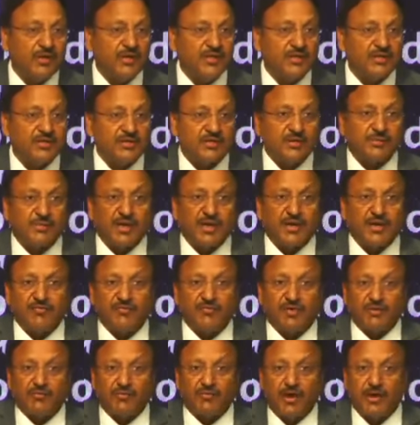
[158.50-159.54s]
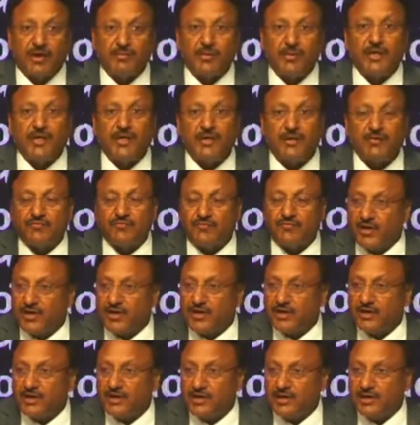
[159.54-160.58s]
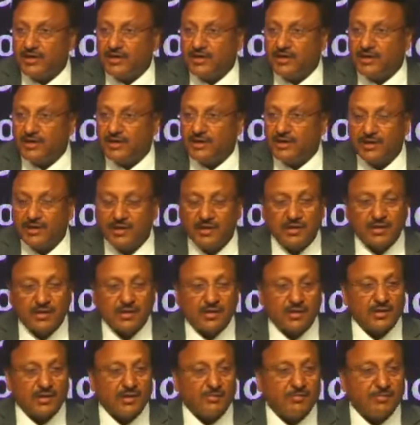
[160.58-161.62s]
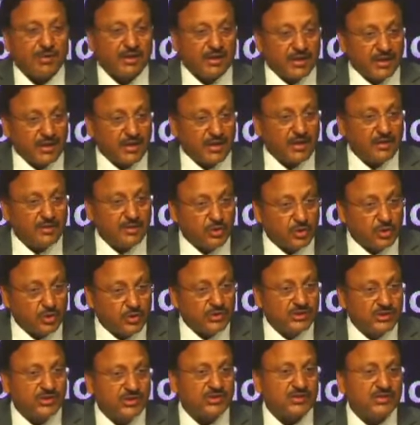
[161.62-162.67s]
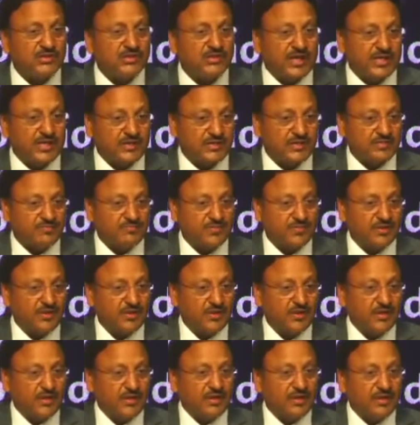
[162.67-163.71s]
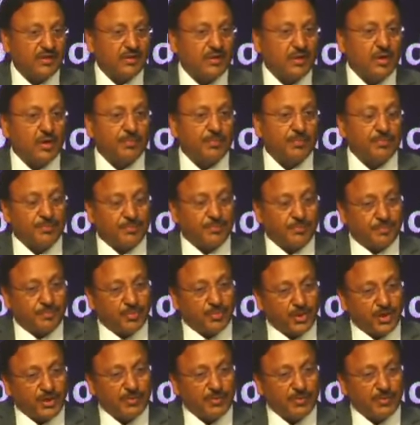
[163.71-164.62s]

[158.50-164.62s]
some kind of environmental friendly material used inside. Aur modern